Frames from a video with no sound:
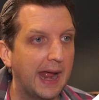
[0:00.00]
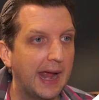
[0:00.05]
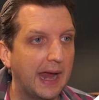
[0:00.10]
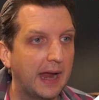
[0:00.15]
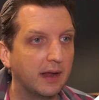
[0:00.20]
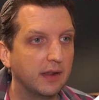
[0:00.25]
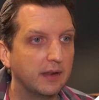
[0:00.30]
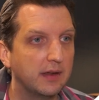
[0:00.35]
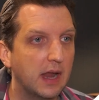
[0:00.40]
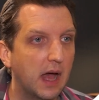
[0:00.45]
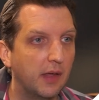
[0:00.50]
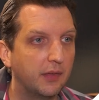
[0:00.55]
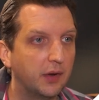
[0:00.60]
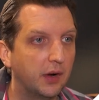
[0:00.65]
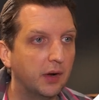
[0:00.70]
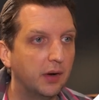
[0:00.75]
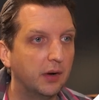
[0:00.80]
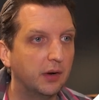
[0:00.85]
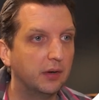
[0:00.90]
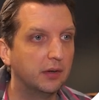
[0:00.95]
to add
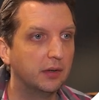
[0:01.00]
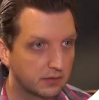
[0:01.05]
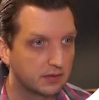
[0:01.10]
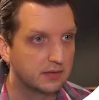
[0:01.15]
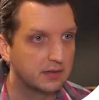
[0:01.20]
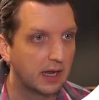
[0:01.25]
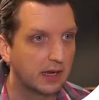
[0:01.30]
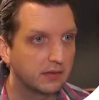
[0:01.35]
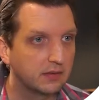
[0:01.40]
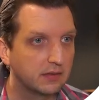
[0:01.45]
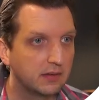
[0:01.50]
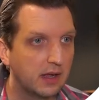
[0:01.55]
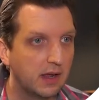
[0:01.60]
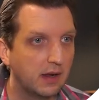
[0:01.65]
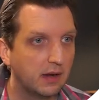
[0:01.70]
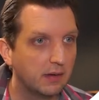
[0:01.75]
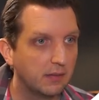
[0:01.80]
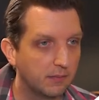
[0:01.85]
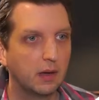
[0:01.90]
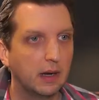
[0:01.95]
another
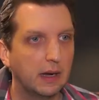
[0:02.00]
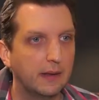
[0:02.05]
testing.